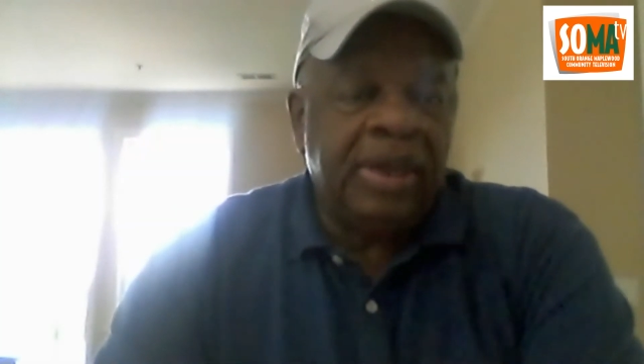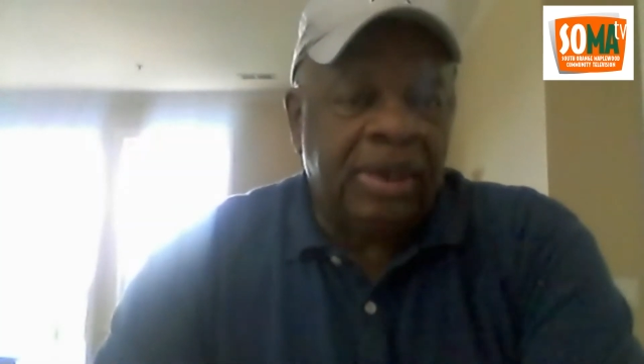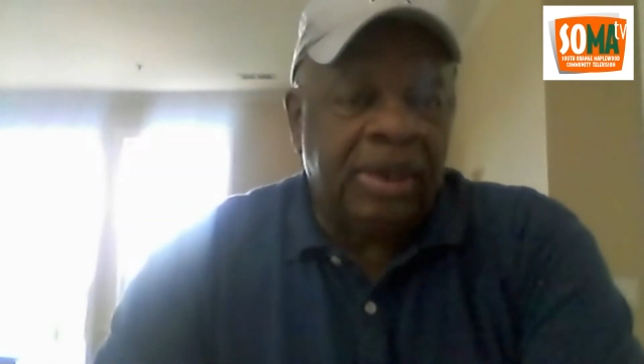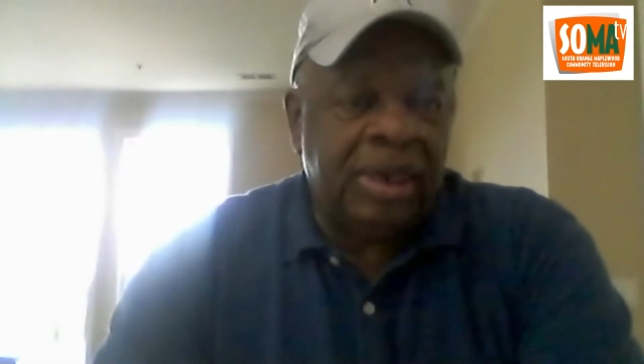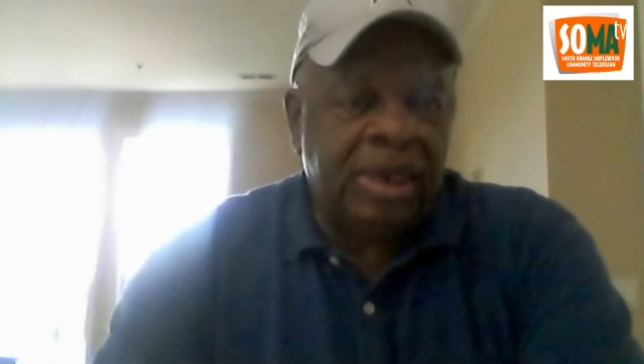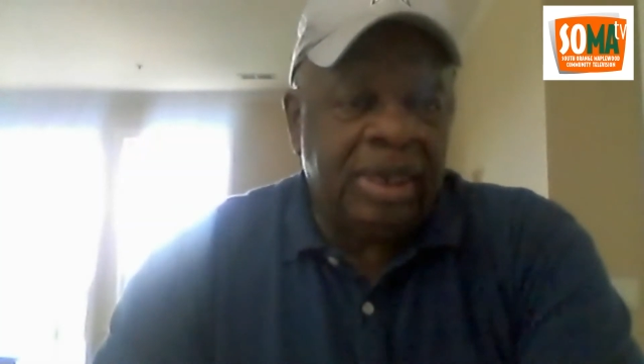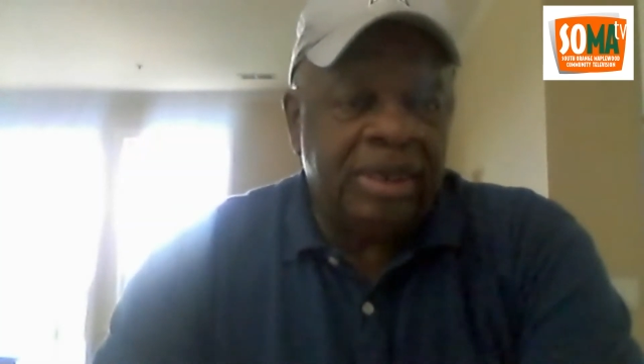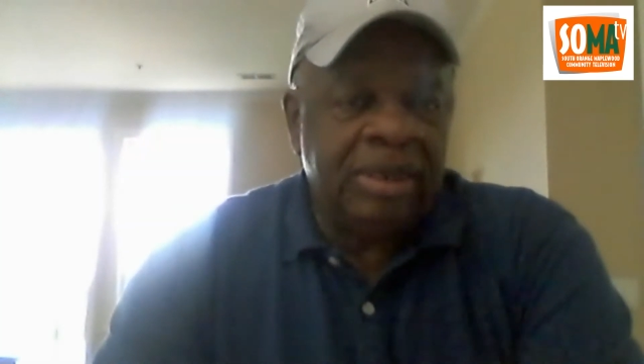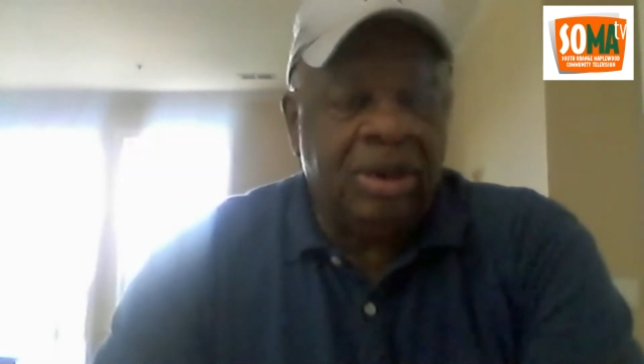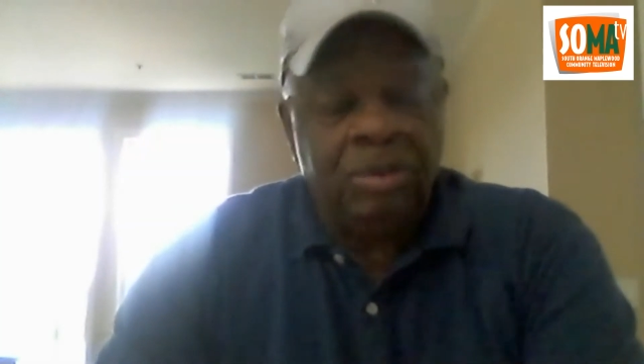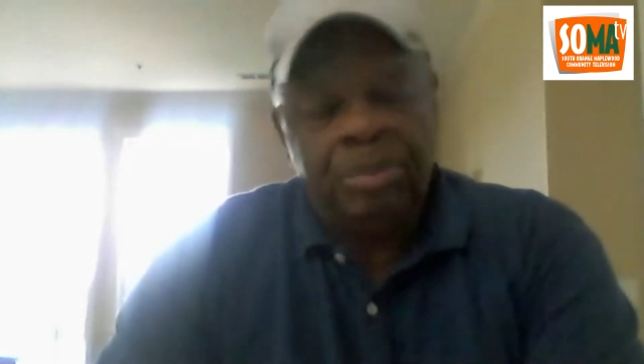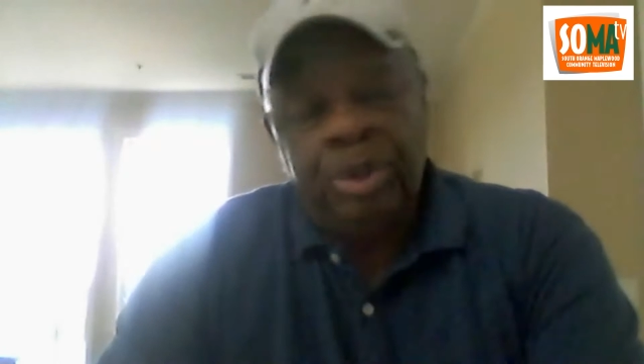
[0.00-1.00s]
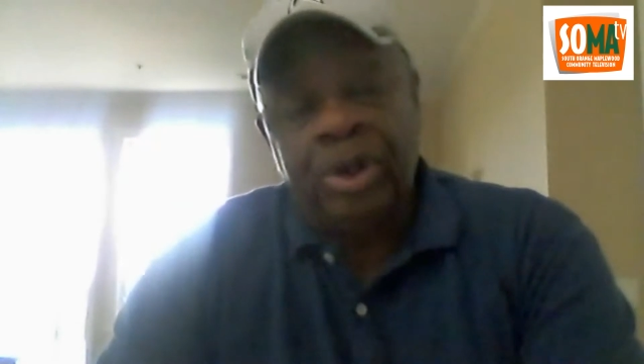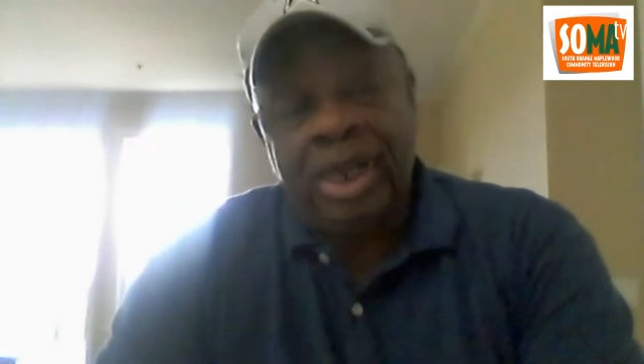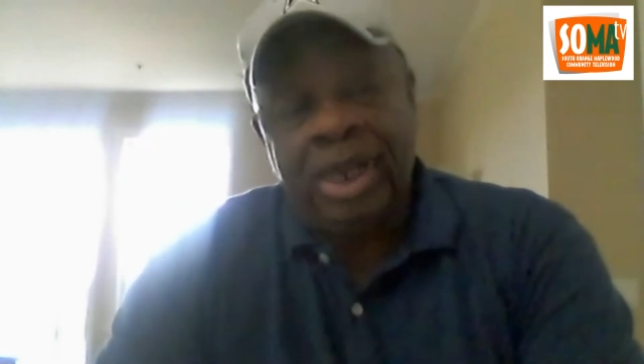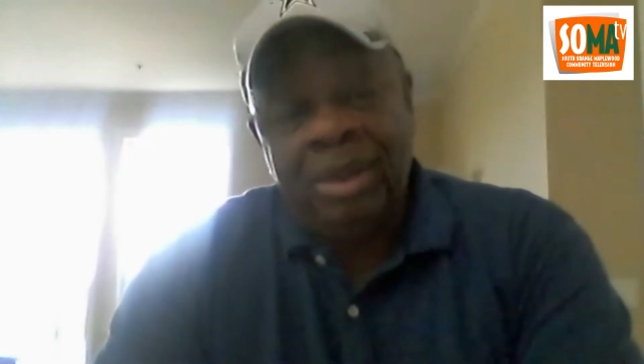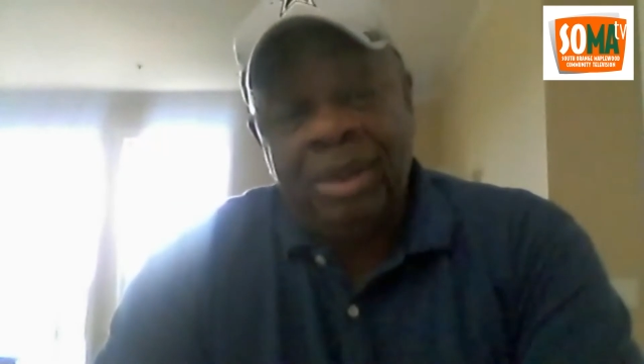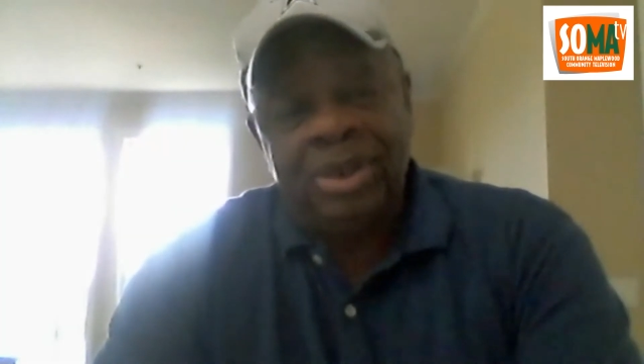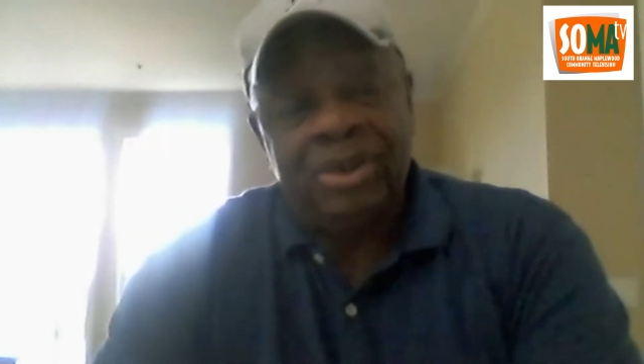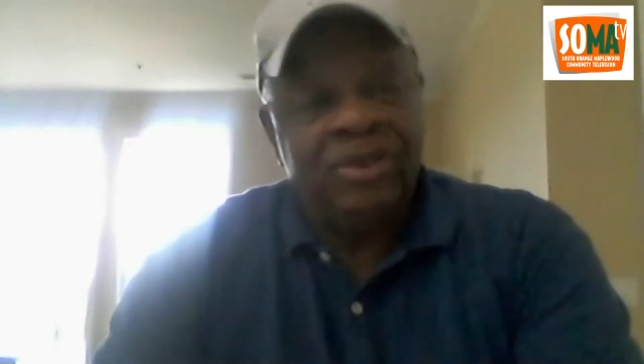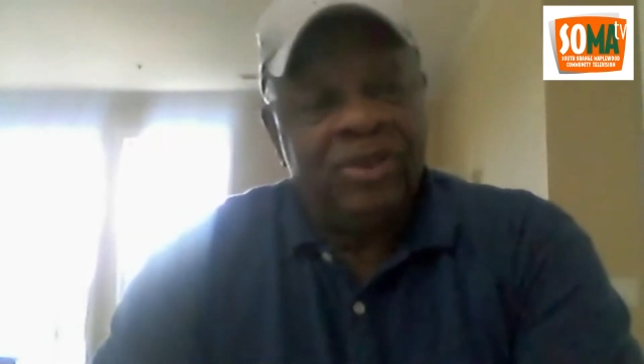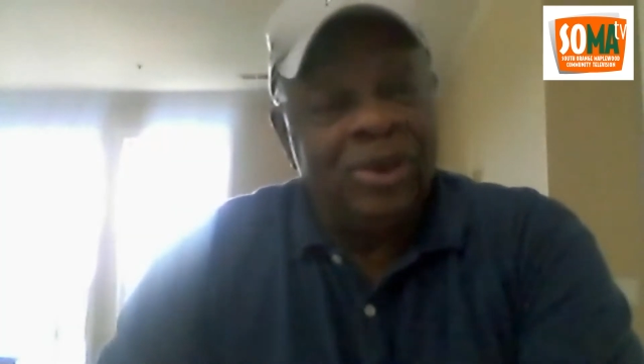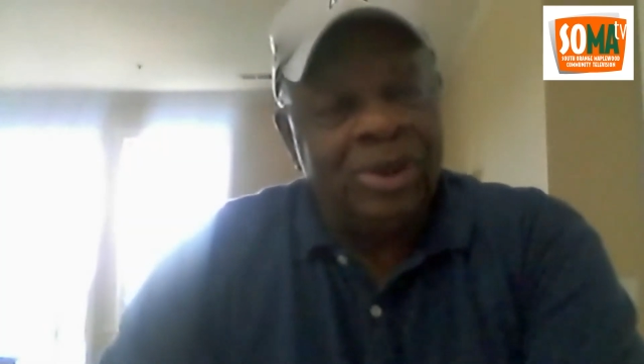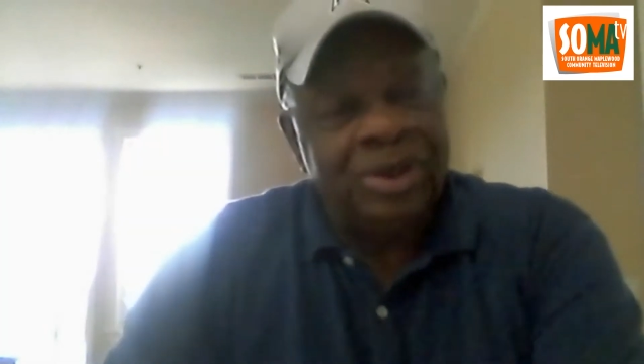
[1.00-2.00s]
And, you know, per capita,
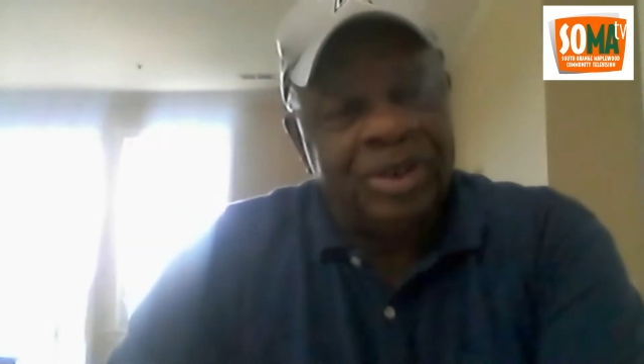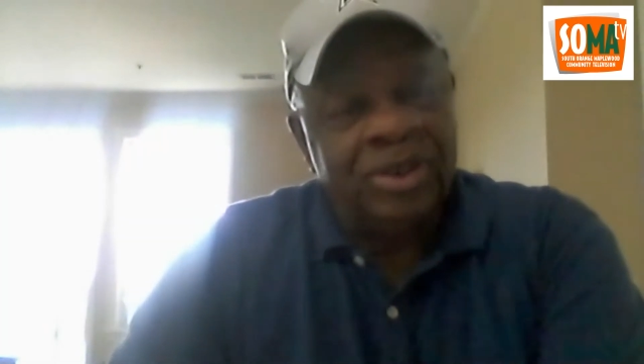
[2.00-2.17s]
of course,